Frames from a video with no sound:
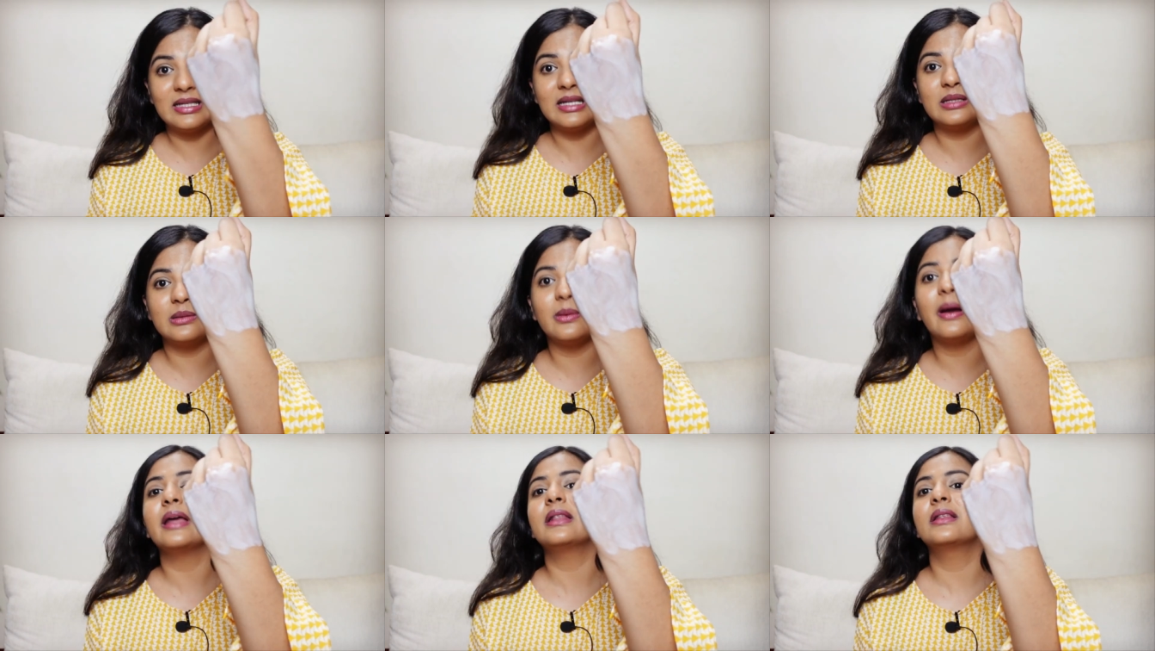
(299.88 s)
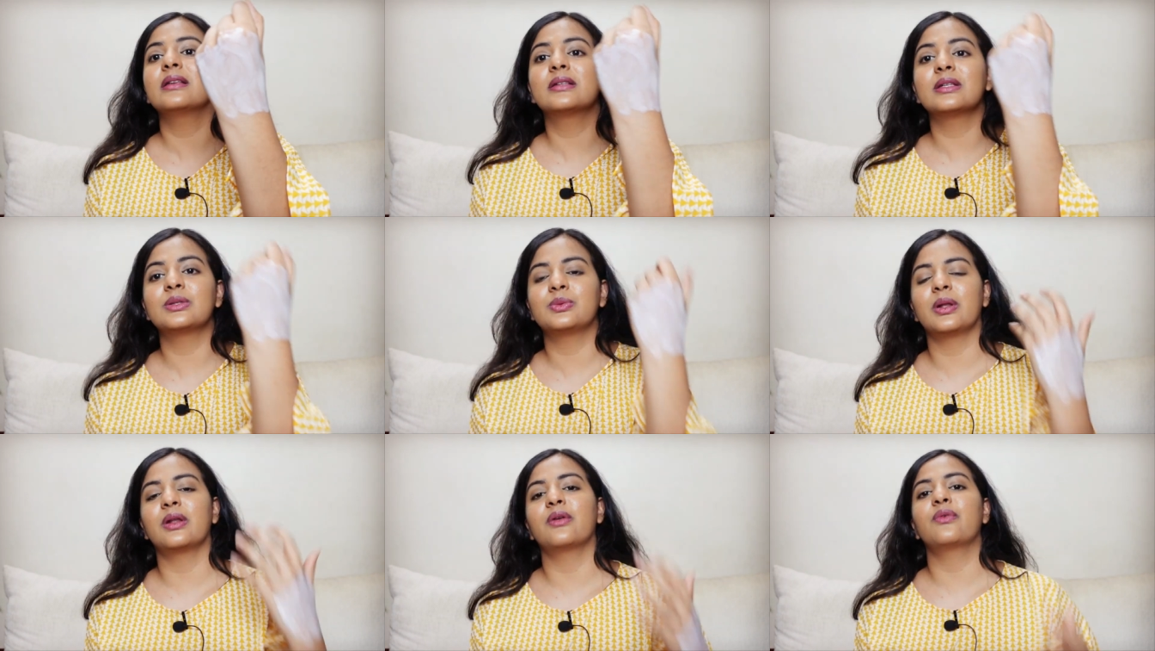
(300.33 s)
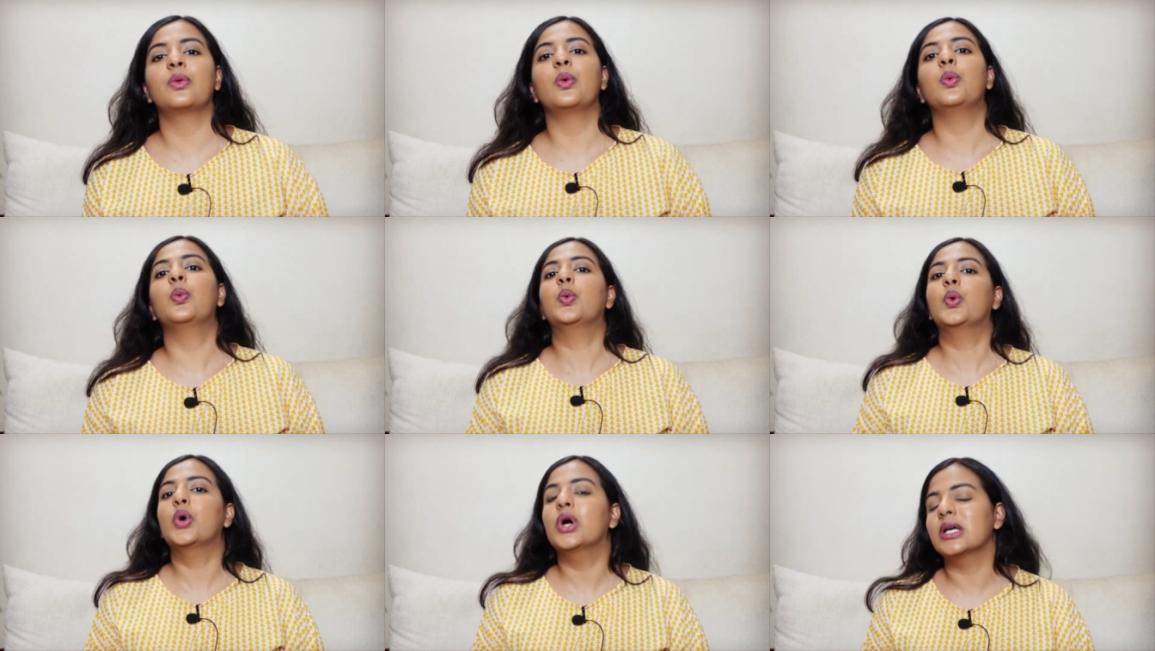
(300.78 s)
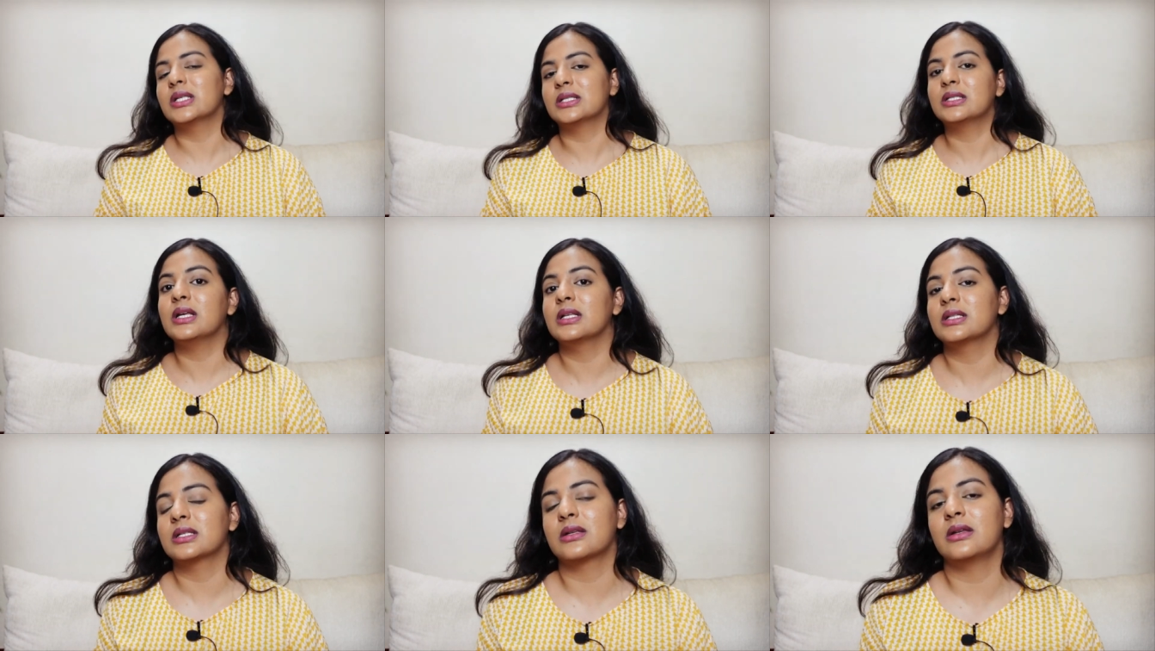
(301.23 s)
is why this is one of the
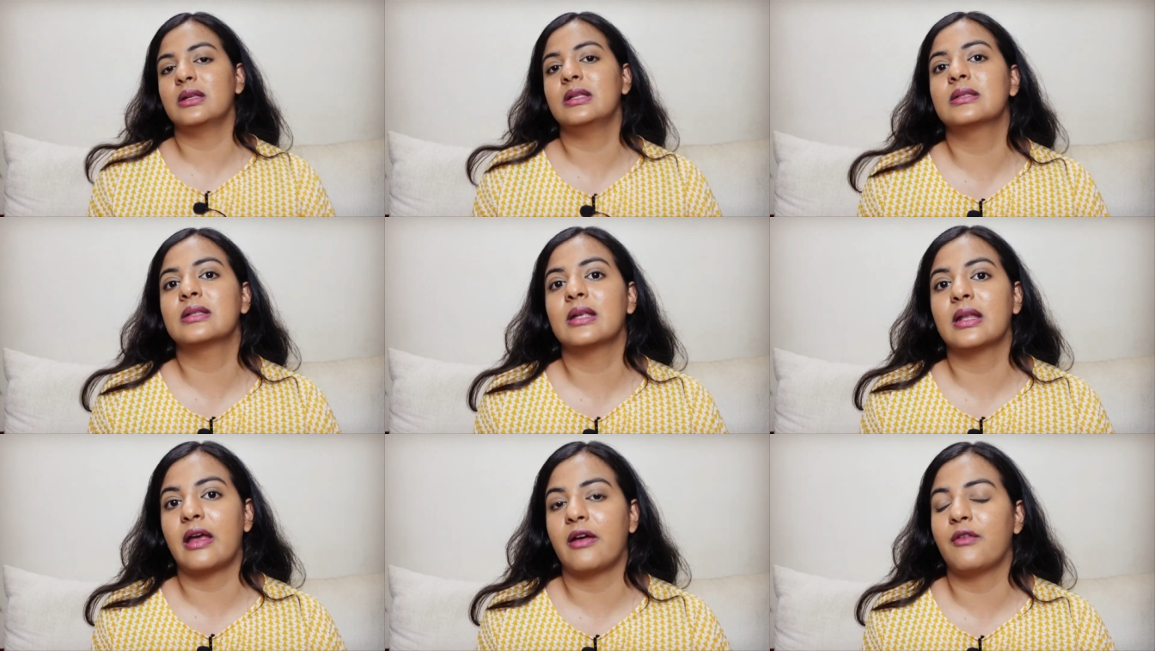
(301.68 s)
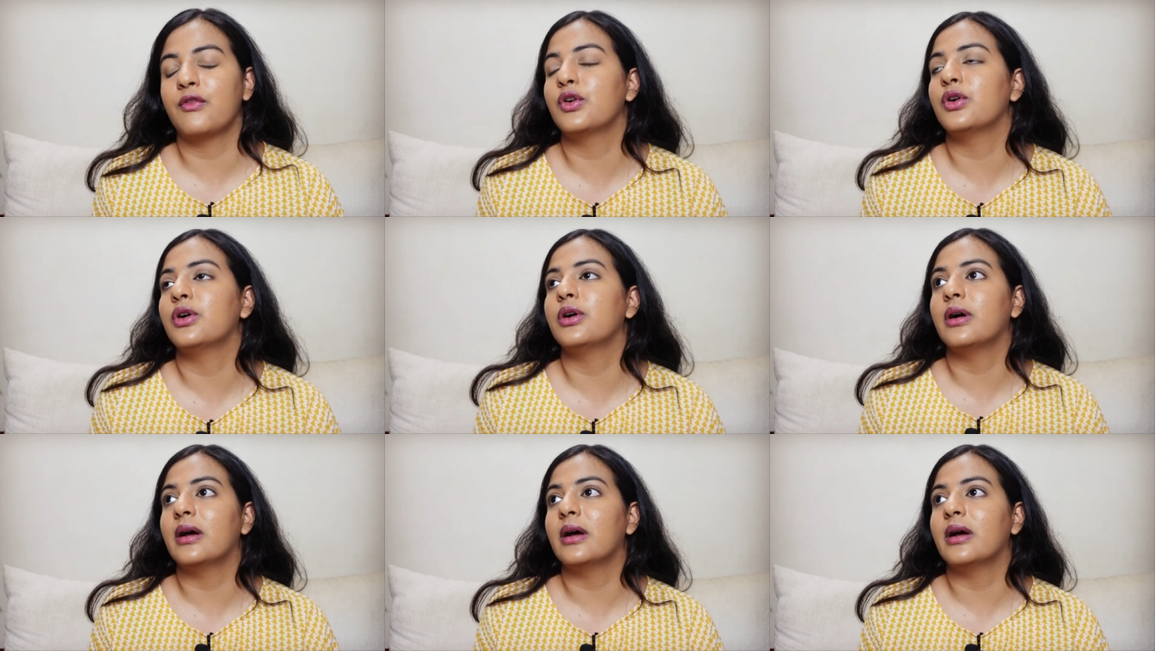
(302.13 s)
worst sunscreens that ever